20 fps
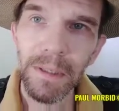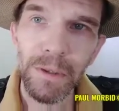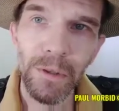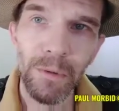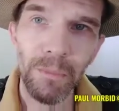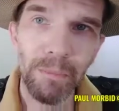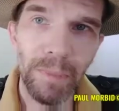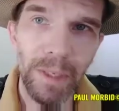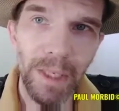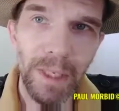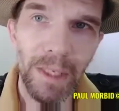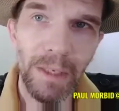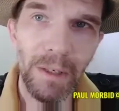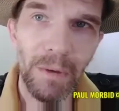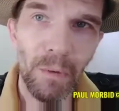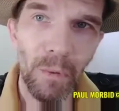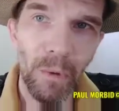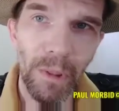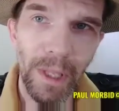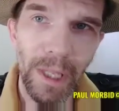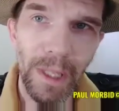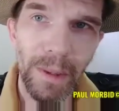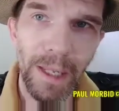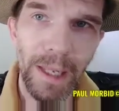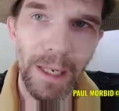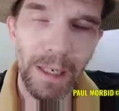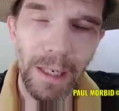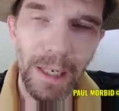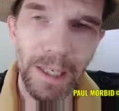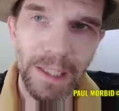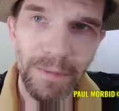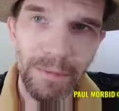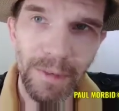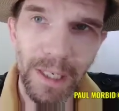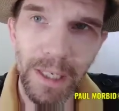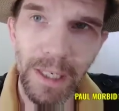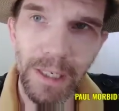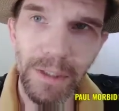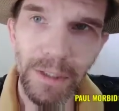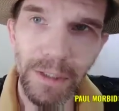to be within that
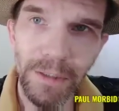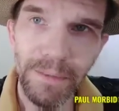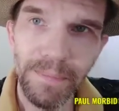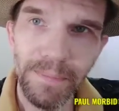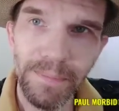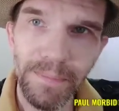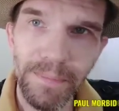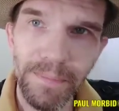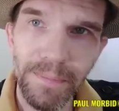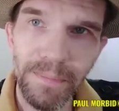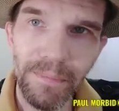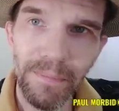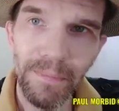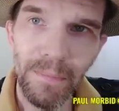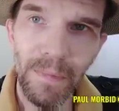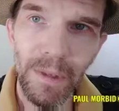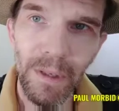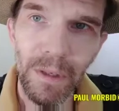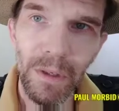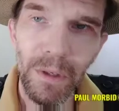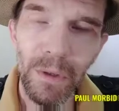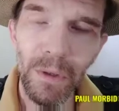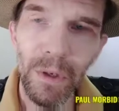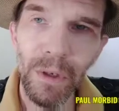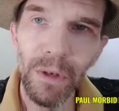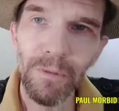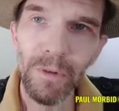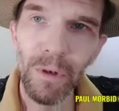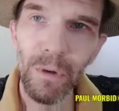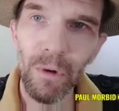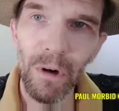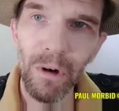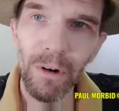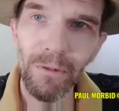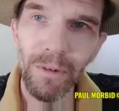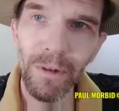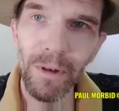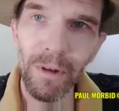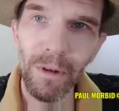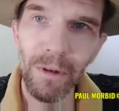classification. You're going to view our
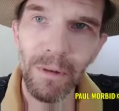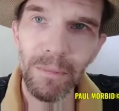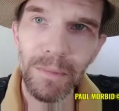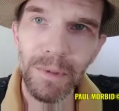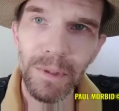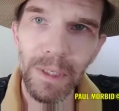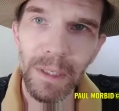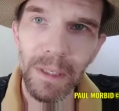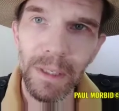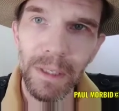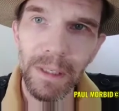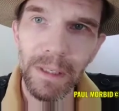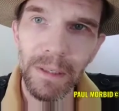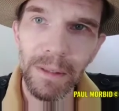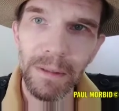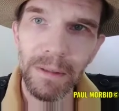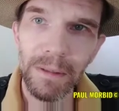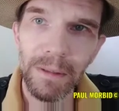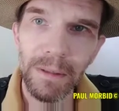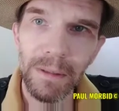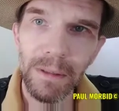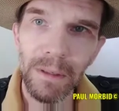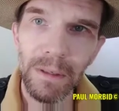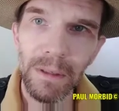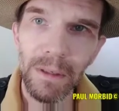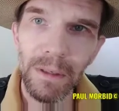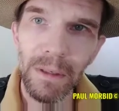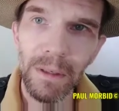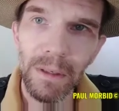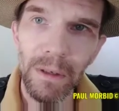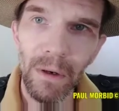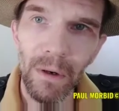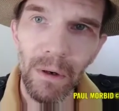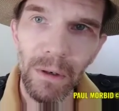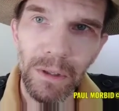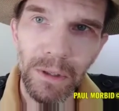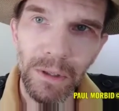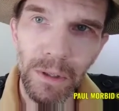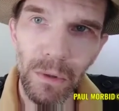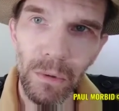films in
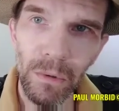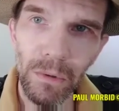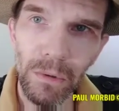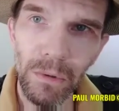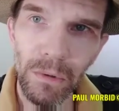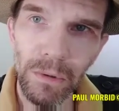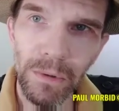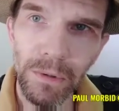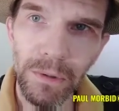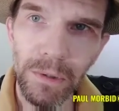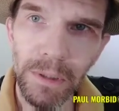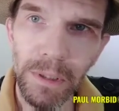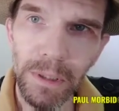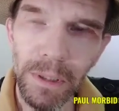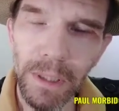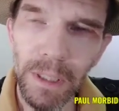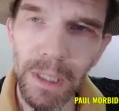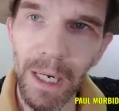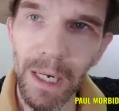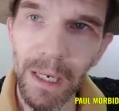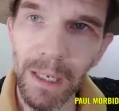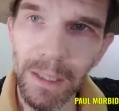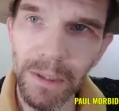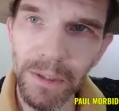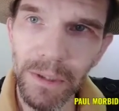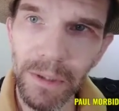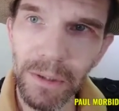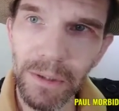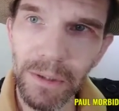art schools and colleges,